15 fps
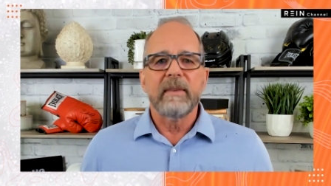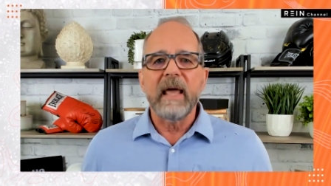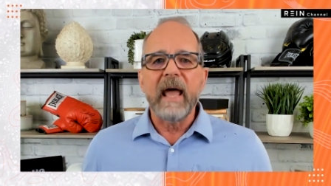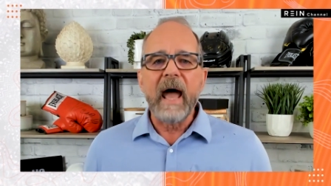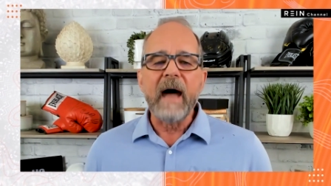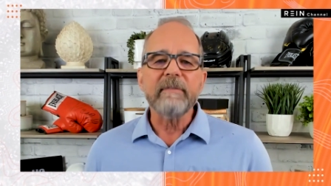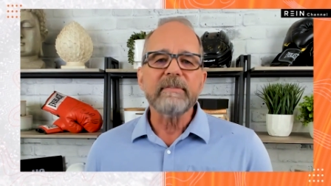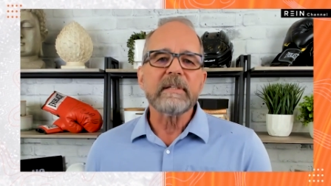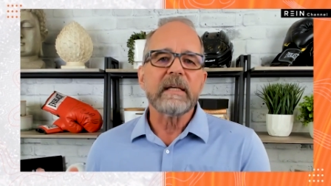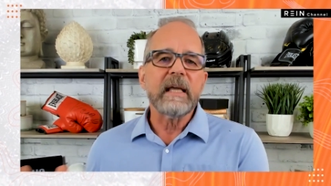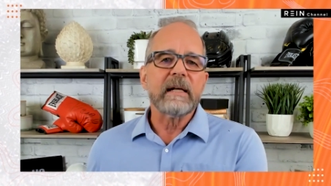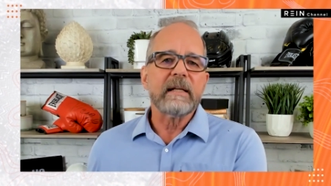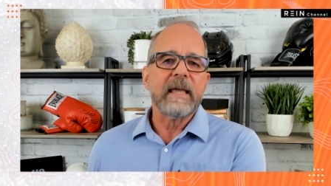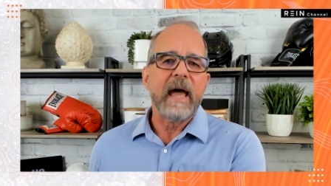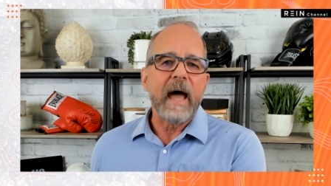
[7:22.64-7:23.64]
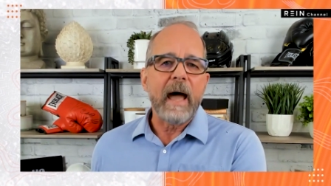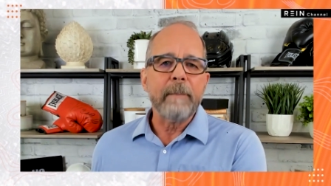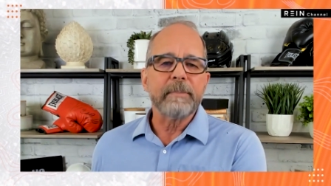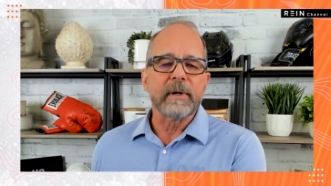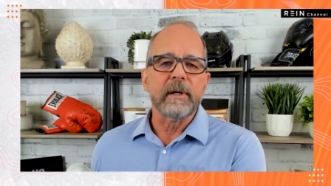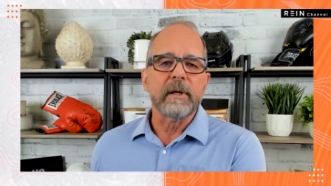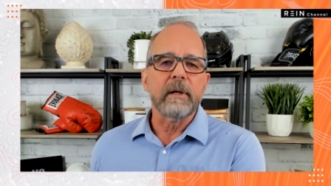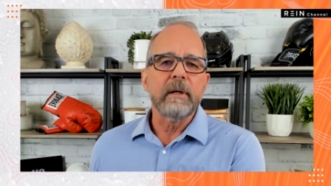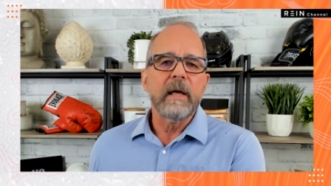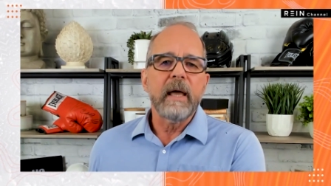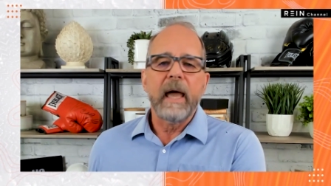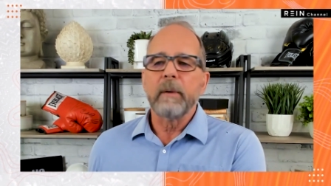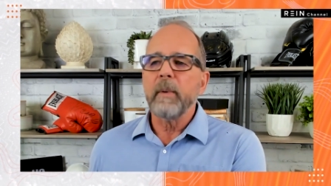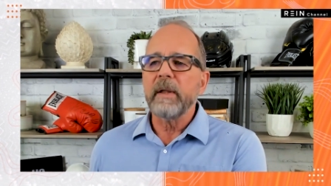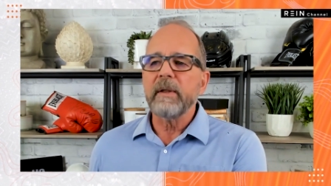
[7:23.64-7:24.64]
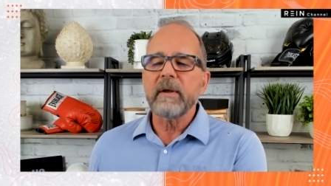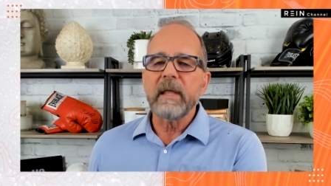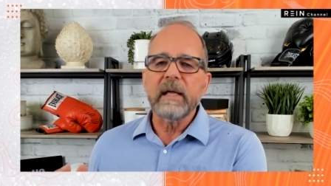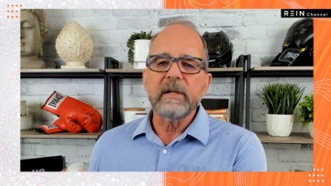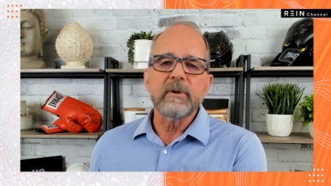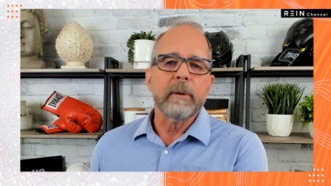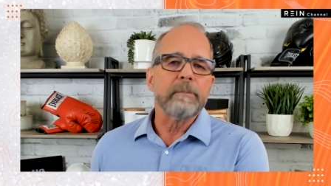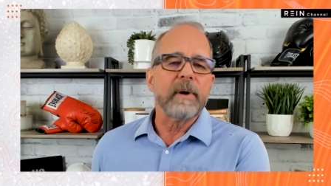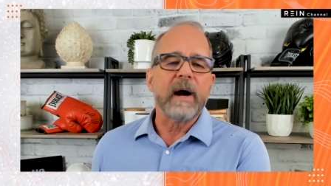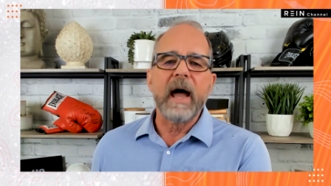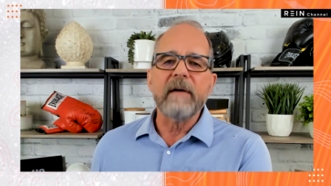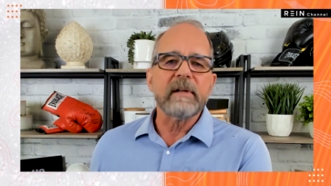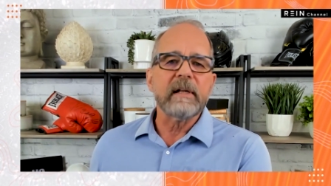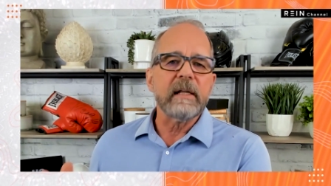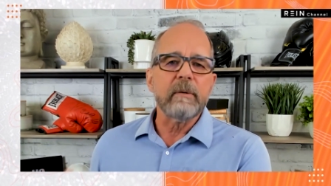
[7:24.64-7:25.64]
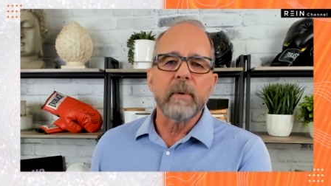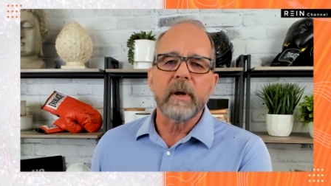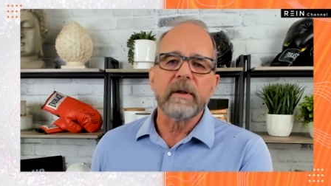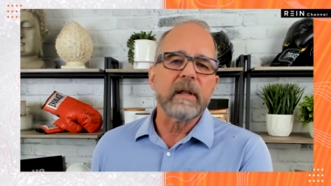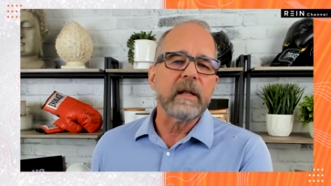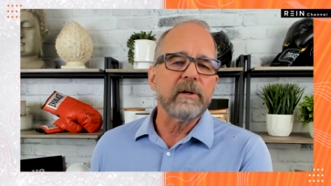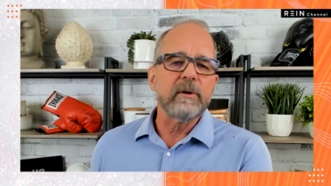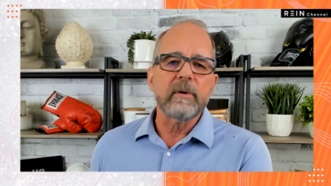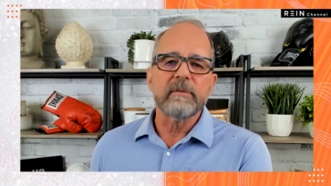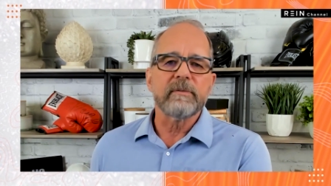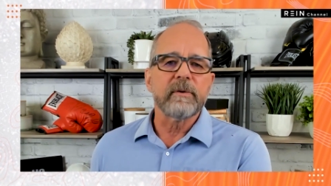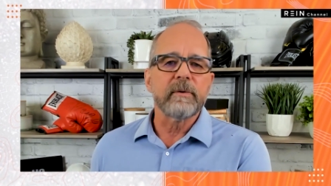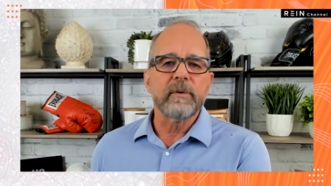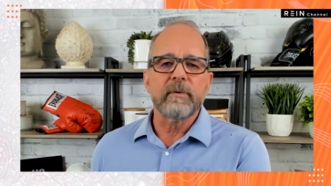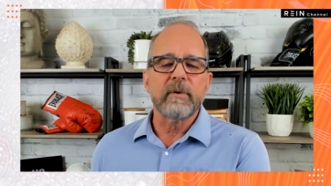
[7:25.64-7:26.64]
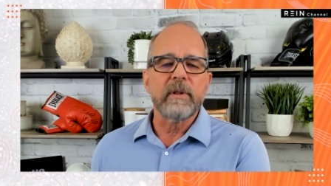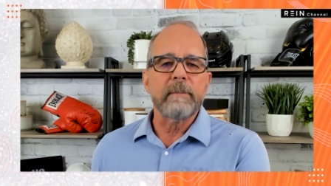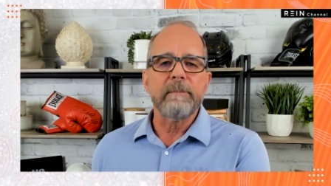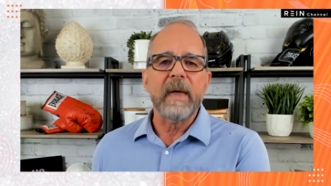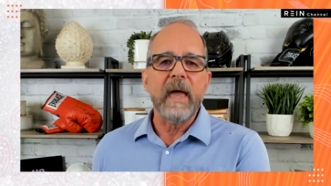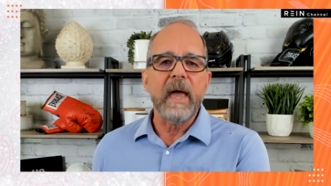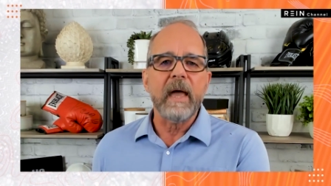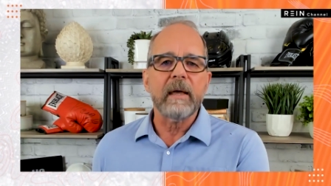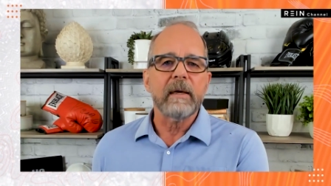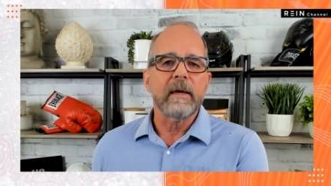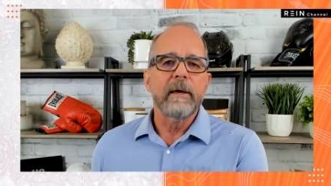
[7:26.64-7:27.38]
they have to get capital, and whether they do it privately, whether they do it for, through the bank,